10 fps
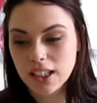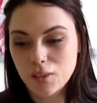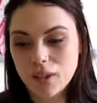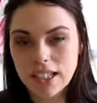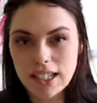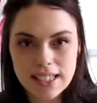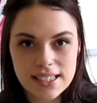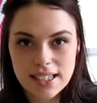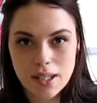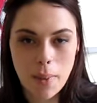3
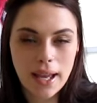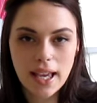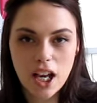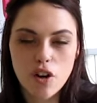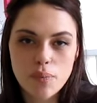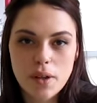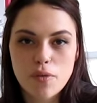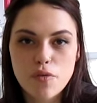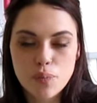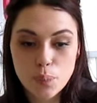years in the making of
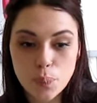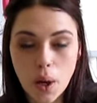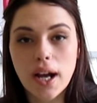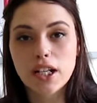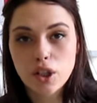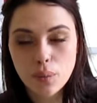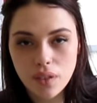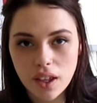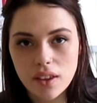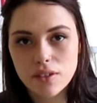me buying new
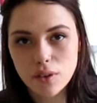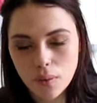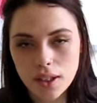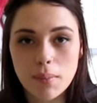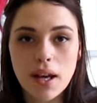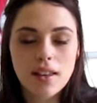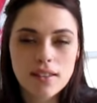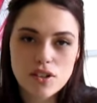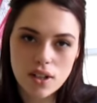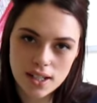things, throwing them out, and
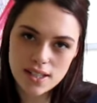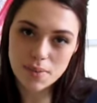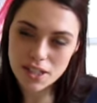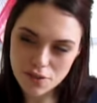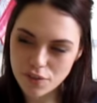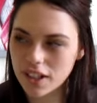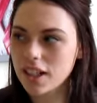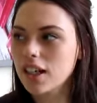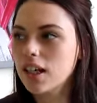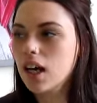then trying something
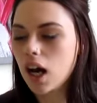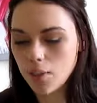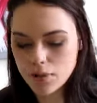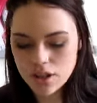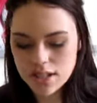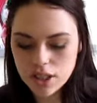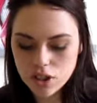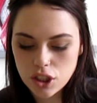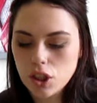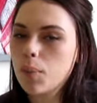different. So this is
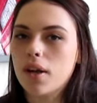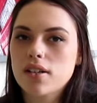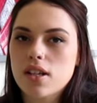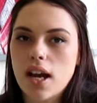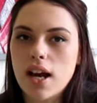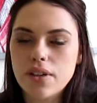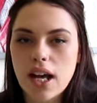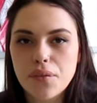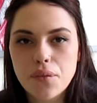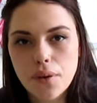actually a new product I haven't
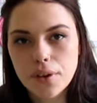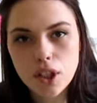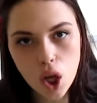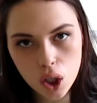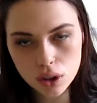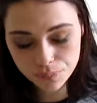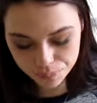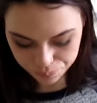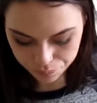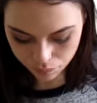had for very long.
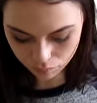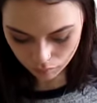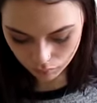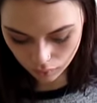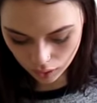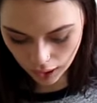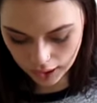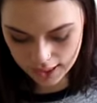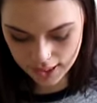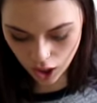
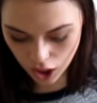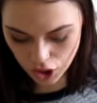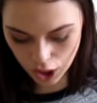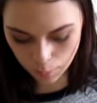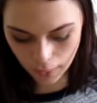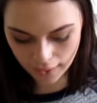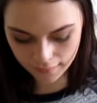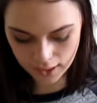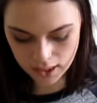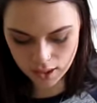And it's an eyeshadow
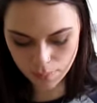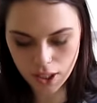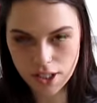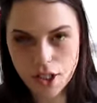palette by